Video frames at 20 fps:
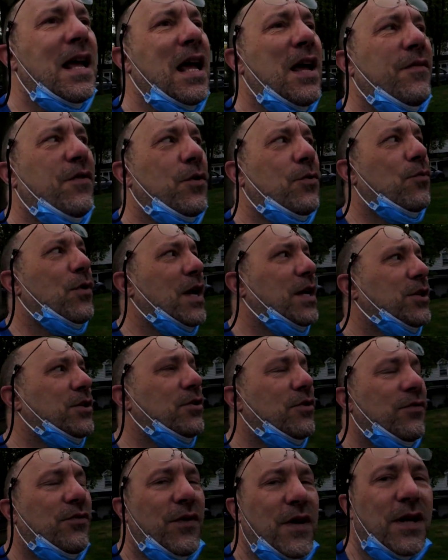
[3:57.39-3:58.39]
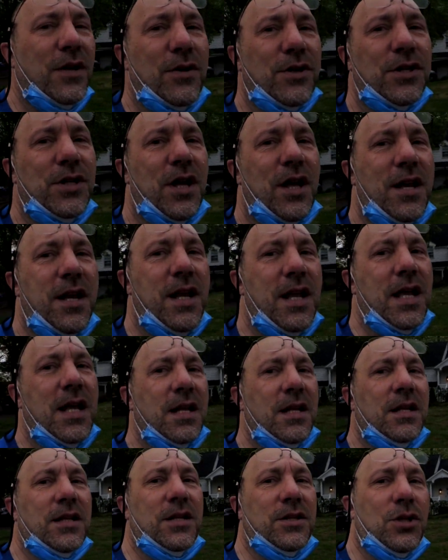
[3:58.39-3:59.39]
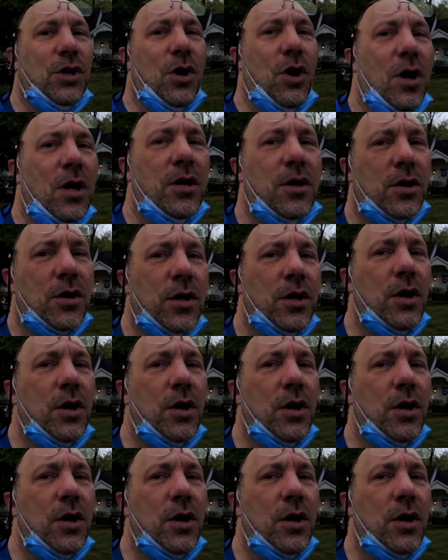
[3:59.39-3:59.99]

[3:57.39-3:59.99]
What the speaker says: If you rest your fingers on it and talk or